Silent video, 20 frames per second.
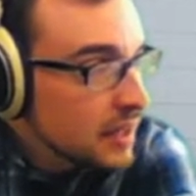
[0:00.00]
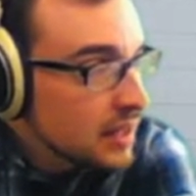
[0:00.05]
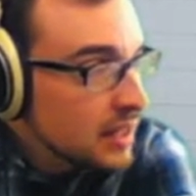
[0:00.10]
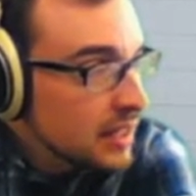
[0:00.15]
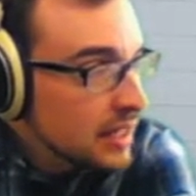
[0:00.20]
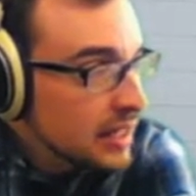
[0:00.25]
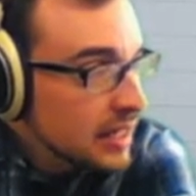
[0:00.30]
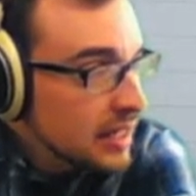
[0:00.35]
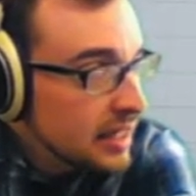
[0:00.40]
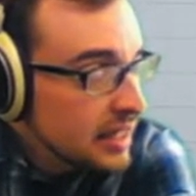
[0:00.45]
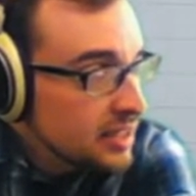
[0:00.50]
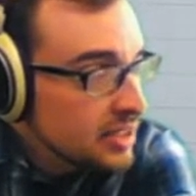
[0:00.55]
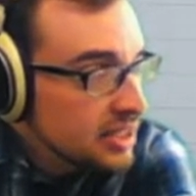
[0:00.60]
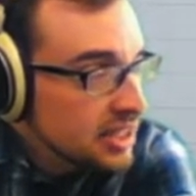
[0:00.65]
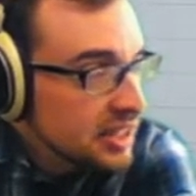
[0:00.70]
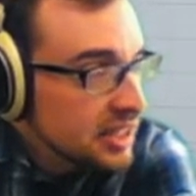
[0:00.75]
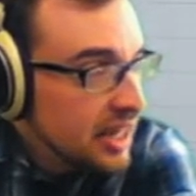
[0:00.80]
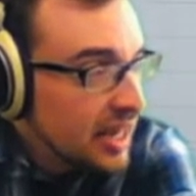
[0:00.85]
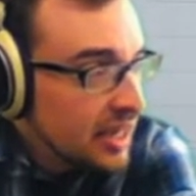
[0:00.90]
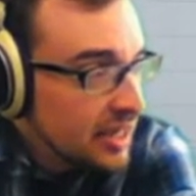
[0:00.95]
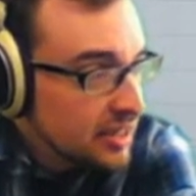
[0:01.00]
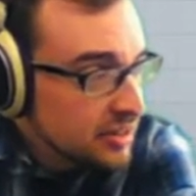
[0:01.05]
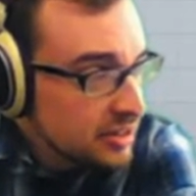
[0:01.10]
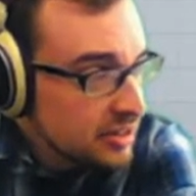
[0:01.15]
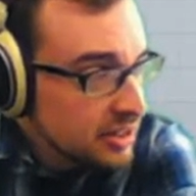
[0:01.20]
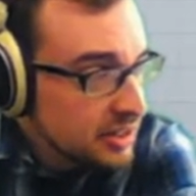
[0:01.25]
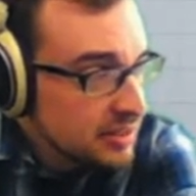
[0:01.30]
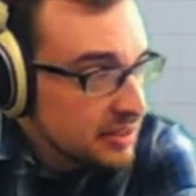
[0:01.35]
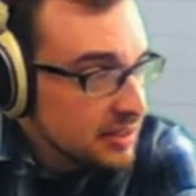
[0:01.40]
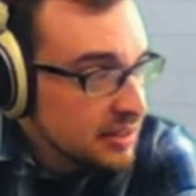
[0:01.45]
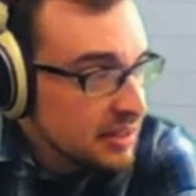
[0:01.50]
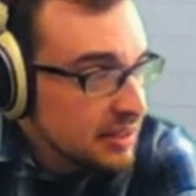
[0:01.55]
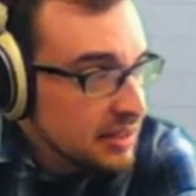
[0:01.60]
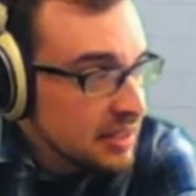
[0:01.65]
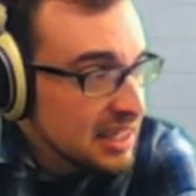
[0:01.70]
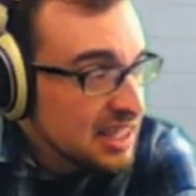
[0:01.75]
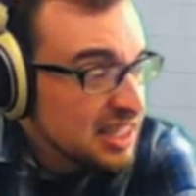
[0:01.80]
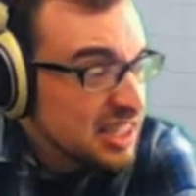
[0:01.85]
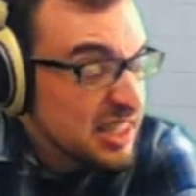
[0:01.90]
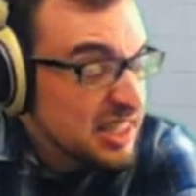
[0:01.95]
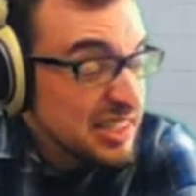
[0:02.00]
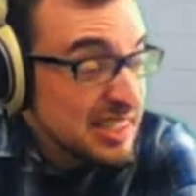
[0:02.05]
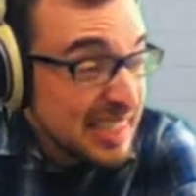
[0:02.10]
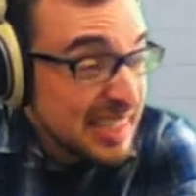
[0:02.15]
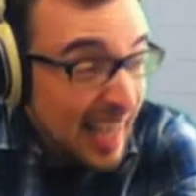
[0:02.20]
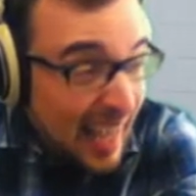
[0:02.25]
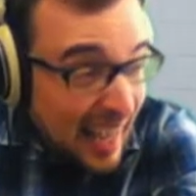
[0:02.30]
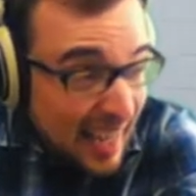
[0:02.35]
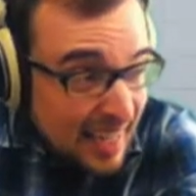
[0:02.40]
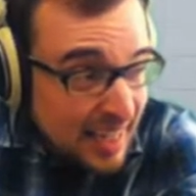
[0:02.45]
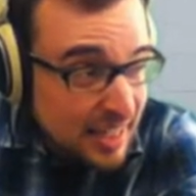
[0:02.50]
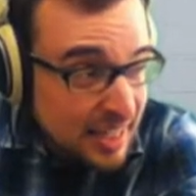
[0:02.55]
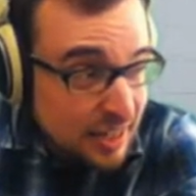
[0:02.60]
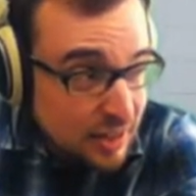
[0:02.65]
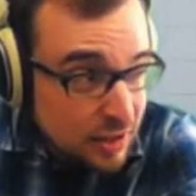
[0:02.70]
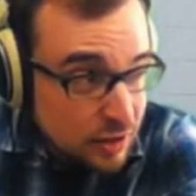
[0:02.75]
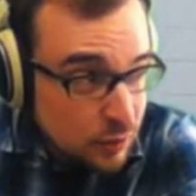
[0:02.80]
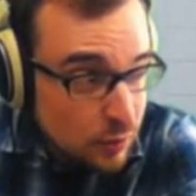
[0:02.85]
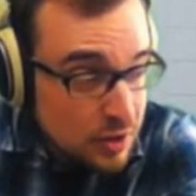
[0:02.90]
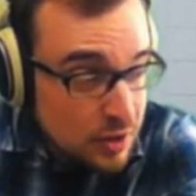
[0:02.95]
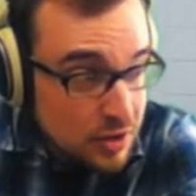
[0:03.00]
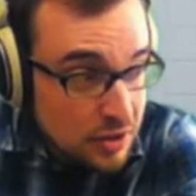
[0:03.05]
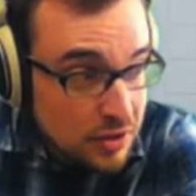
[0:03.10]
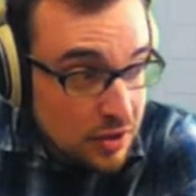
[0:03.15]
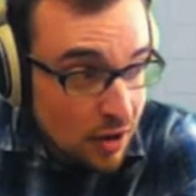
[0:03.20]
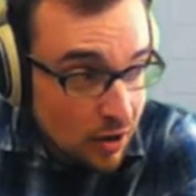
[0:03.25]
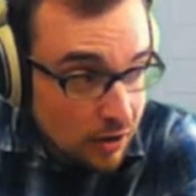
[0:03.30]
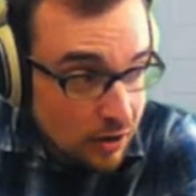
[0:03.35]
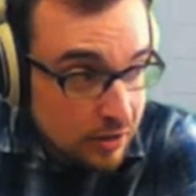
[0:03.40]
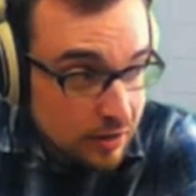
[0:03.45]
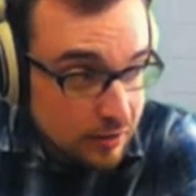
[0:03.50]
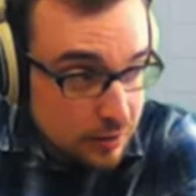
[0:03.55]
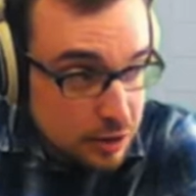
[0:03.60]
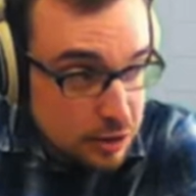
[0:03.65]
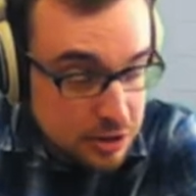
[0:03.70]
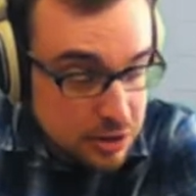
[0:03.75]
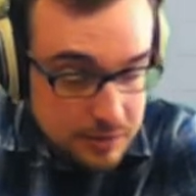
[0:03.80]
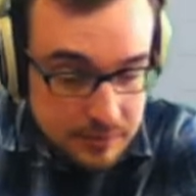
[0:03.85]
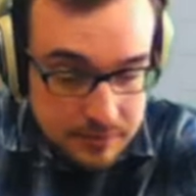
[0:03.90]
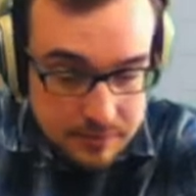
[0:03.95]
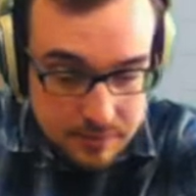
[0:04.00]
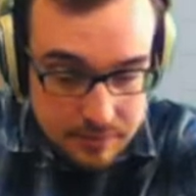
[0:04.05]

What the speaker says: The easy case is contained within the harder version.